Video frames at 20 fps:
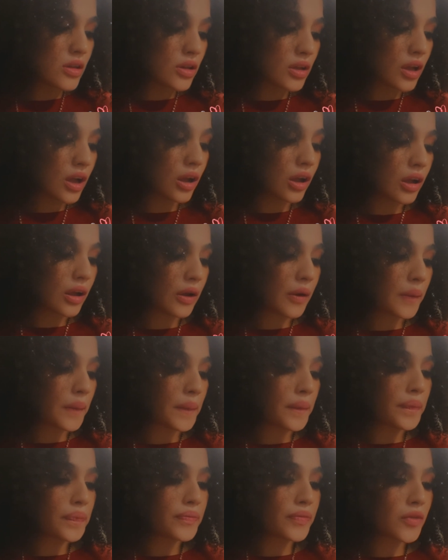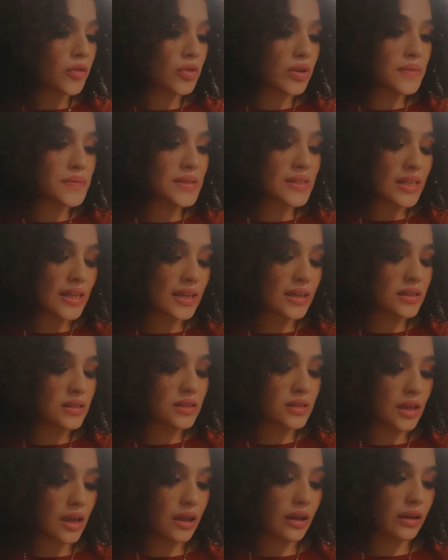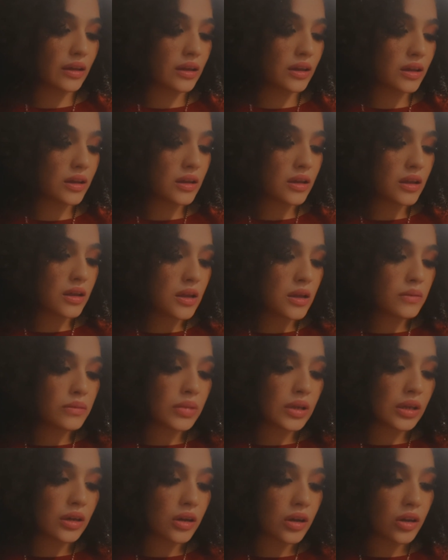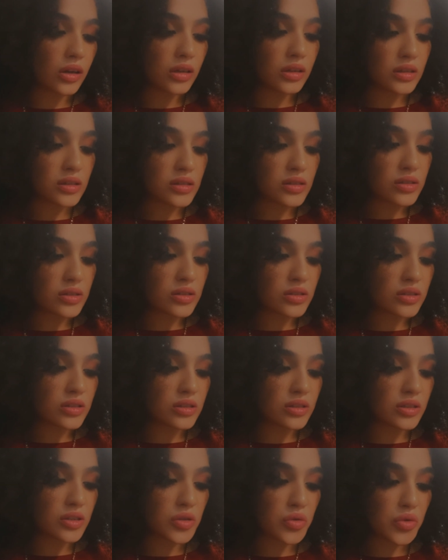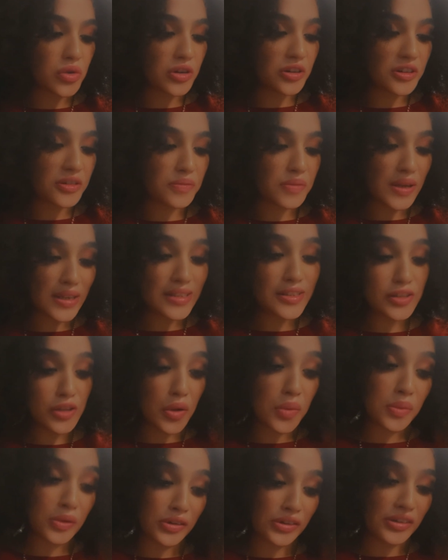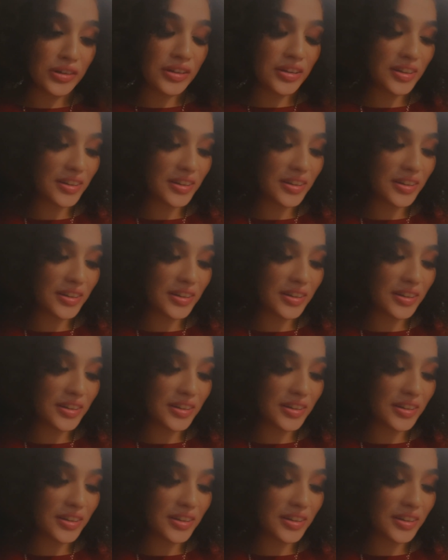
what I'm saying is that because you were being stubborn,